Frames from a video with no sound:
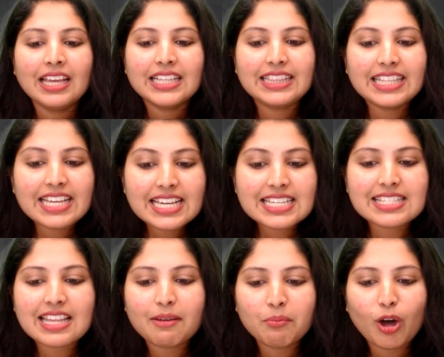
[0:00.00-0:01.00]
this
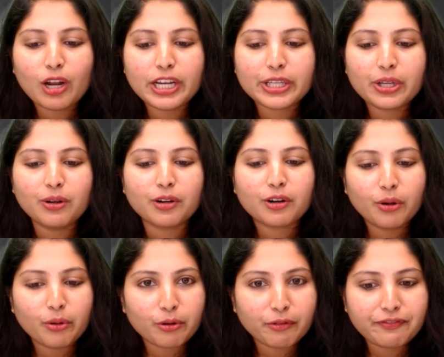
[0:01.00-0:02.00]
molecule
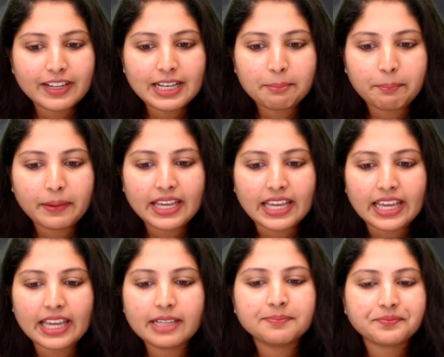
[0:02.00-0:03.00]
chlorophyll B,